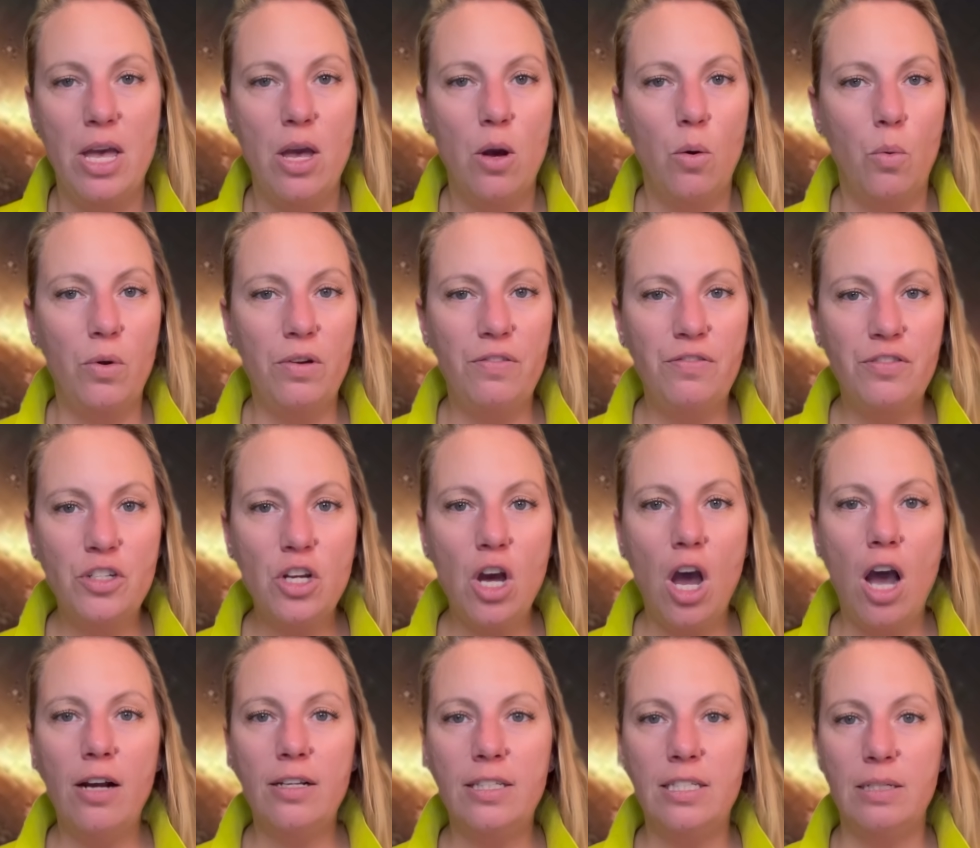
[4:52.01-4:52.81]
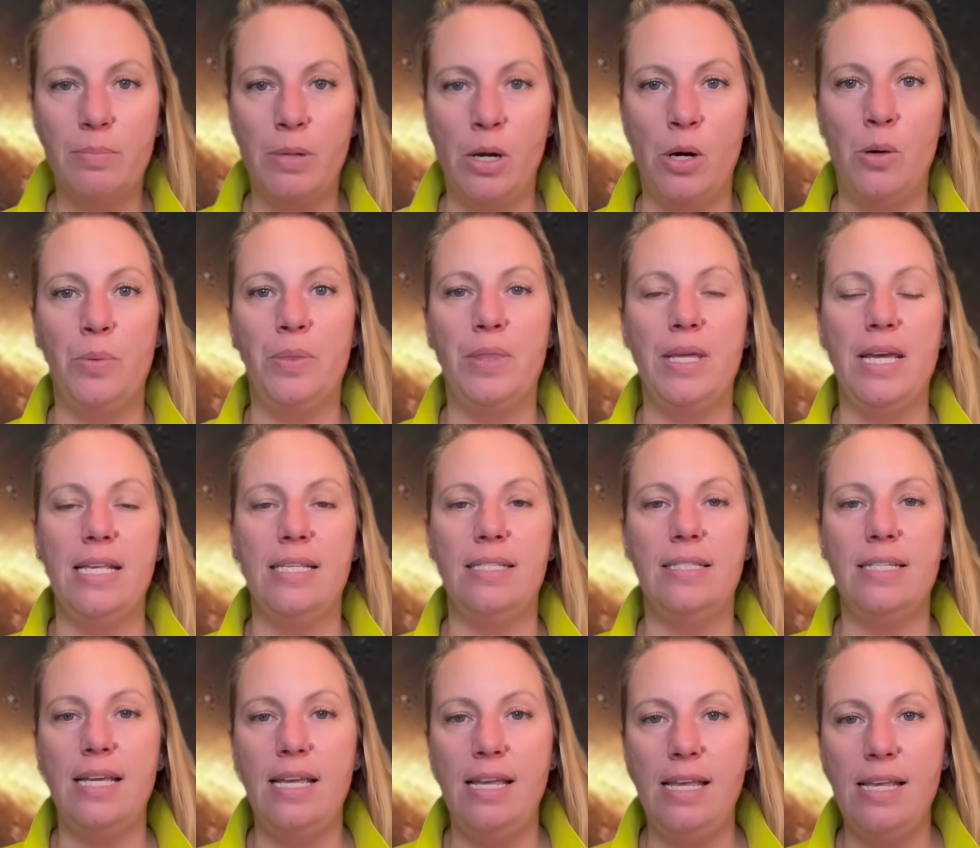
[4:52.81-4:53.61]
We've talked about
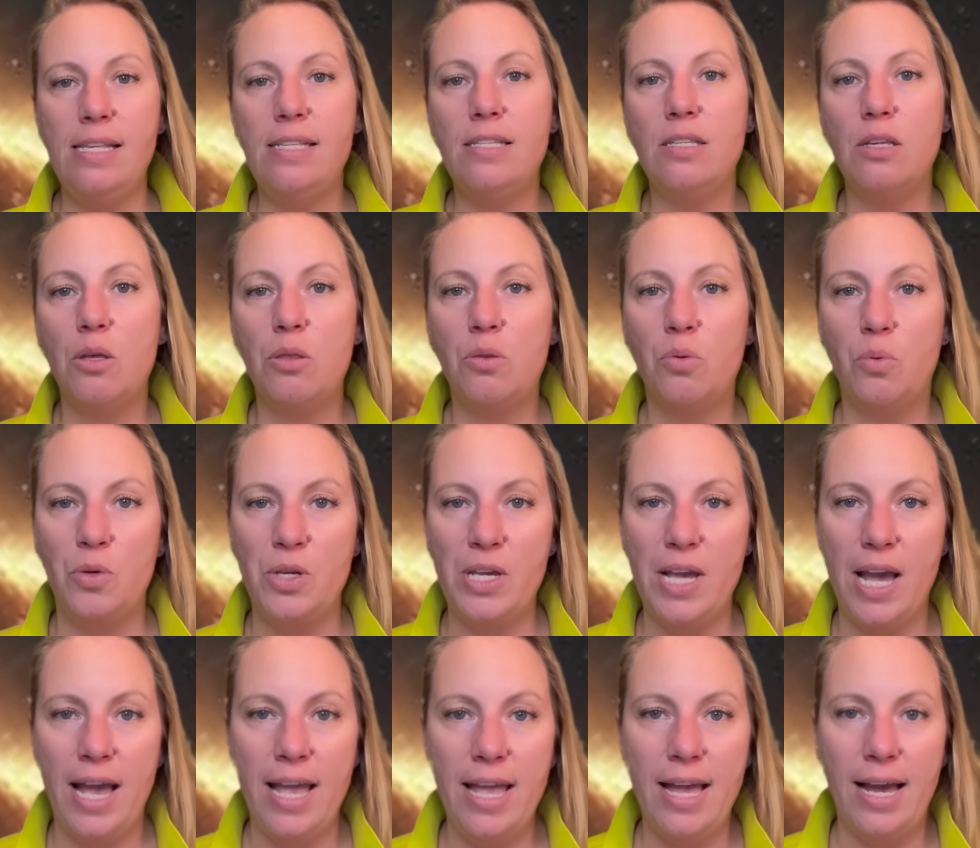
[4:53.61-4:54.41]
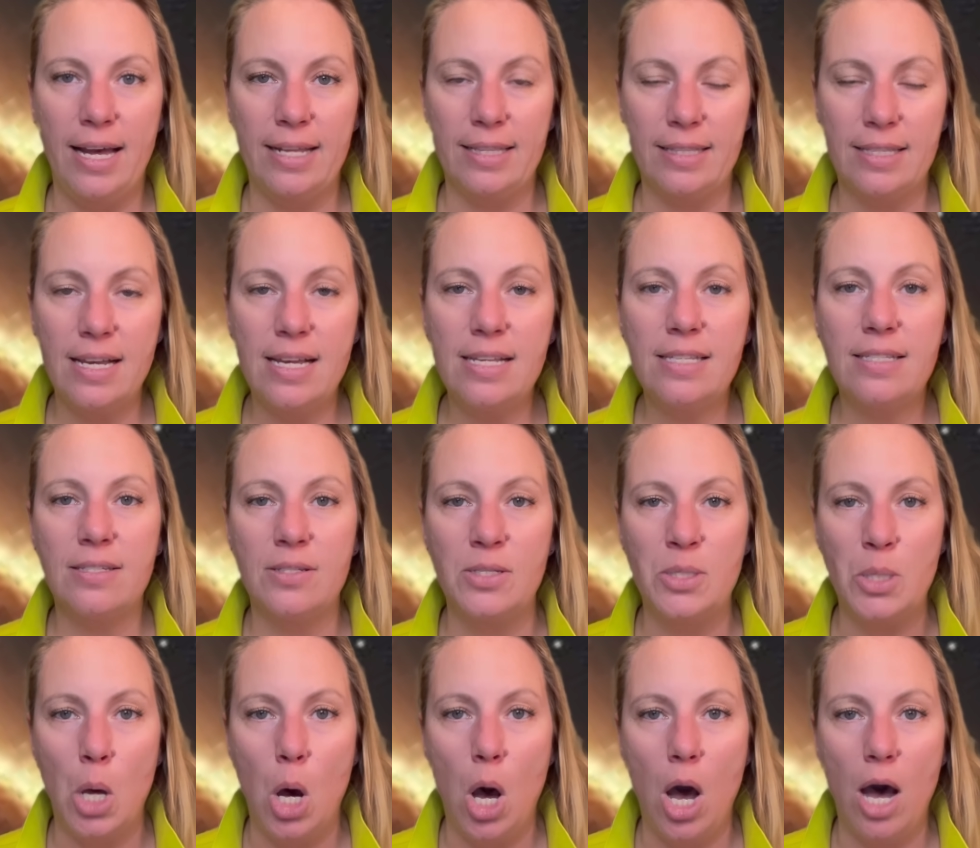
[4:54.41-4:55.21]
this. Is 3i Atlas
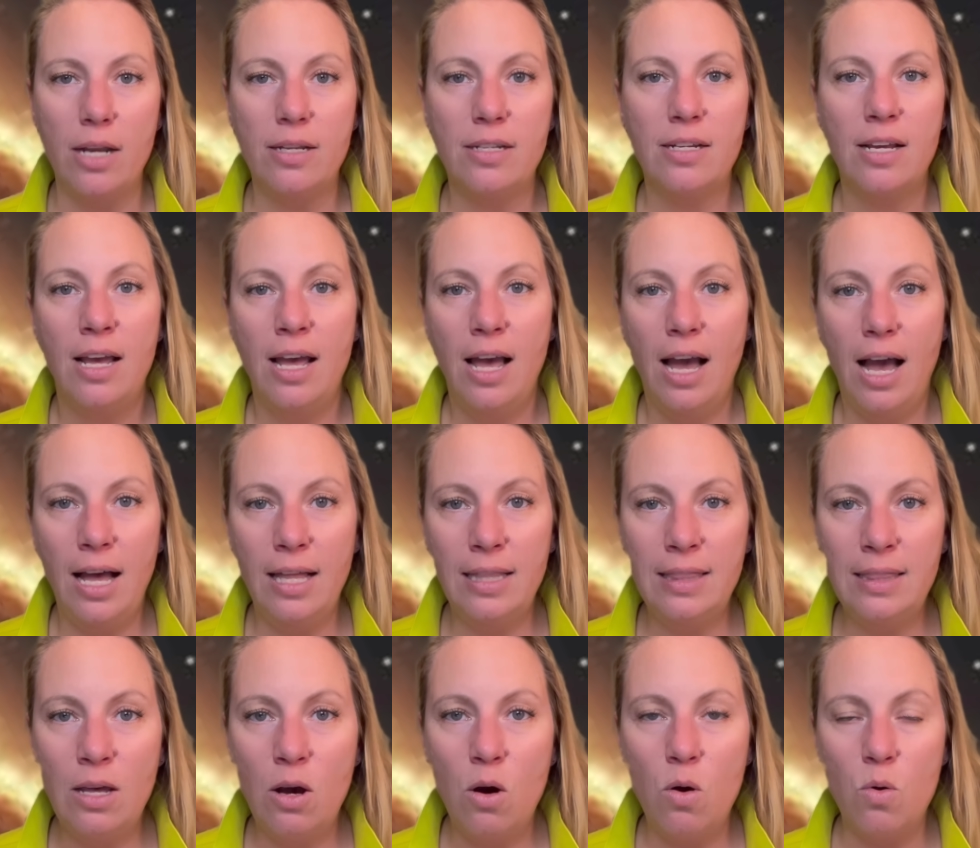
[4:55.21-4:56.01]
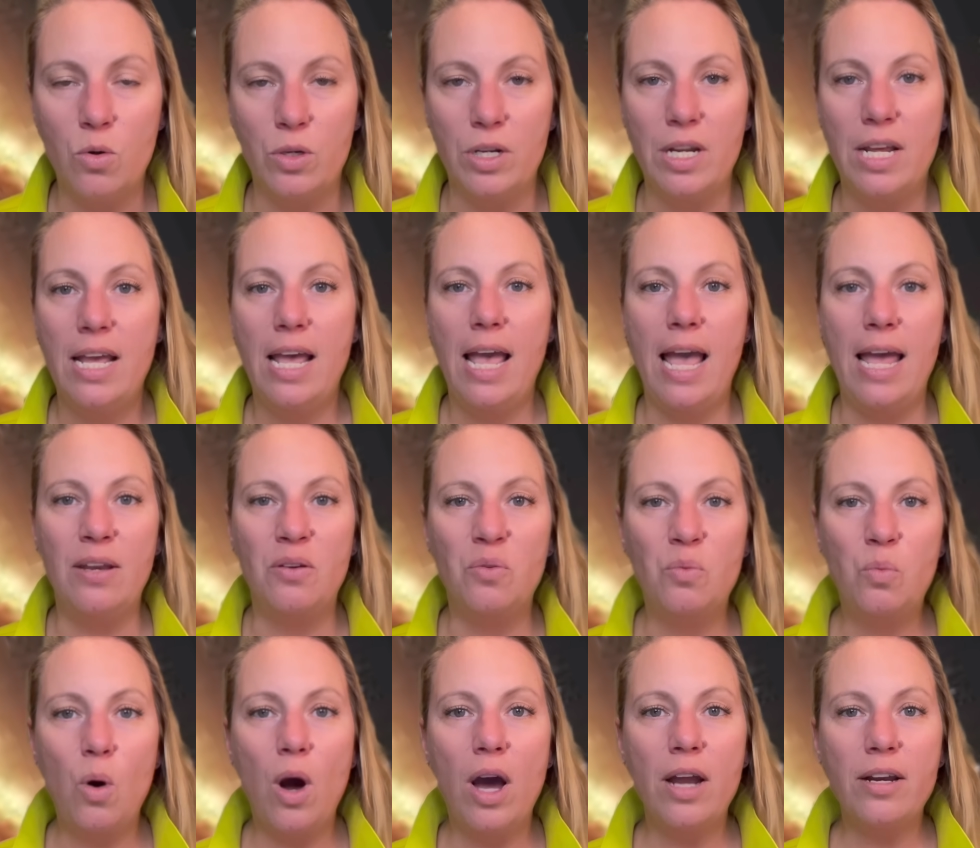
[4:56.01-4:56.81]
not alone?
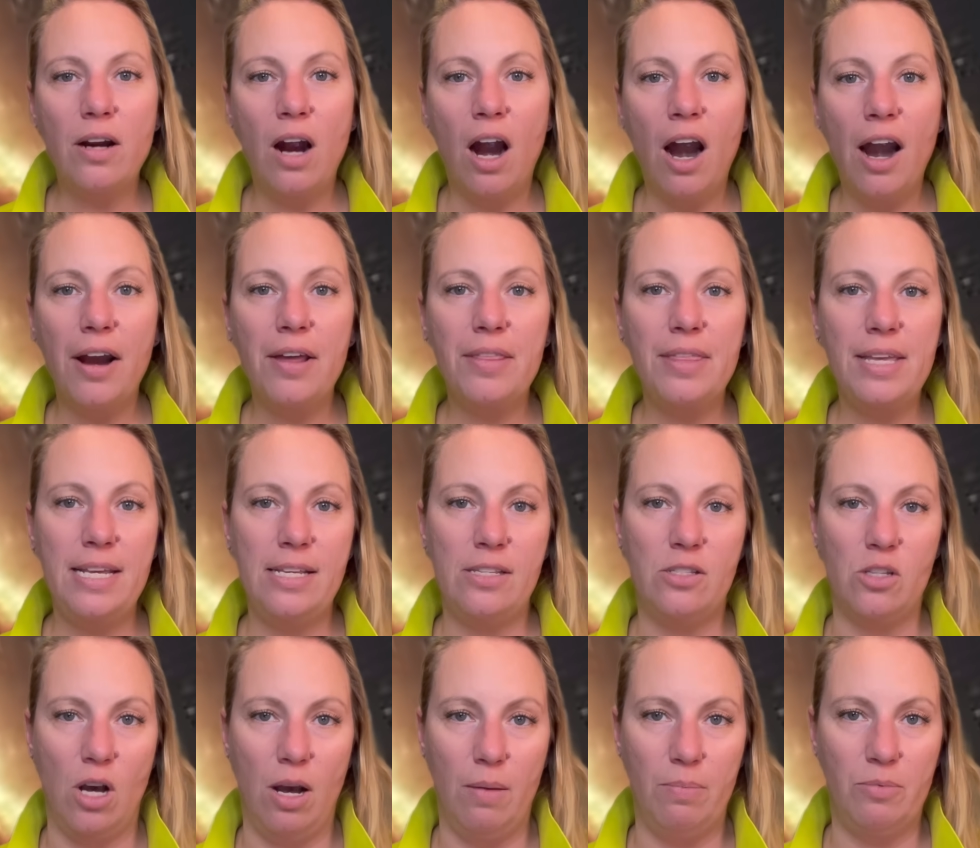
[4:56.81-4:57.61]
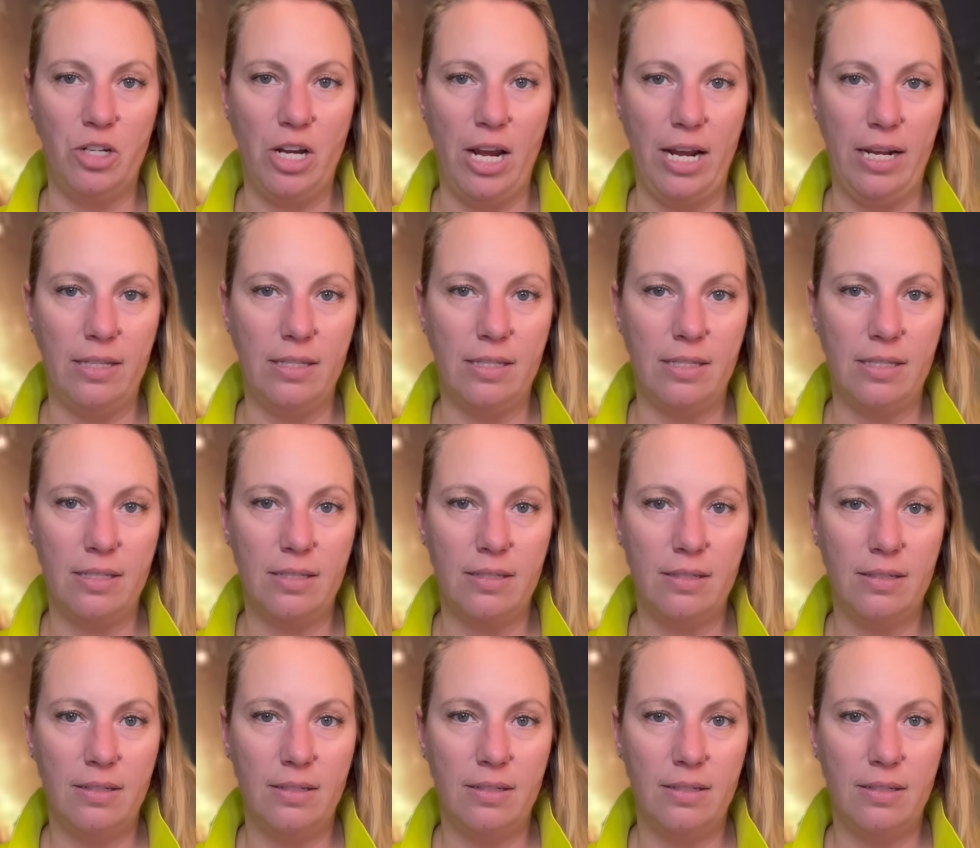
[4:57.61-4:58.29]
And what are these objects?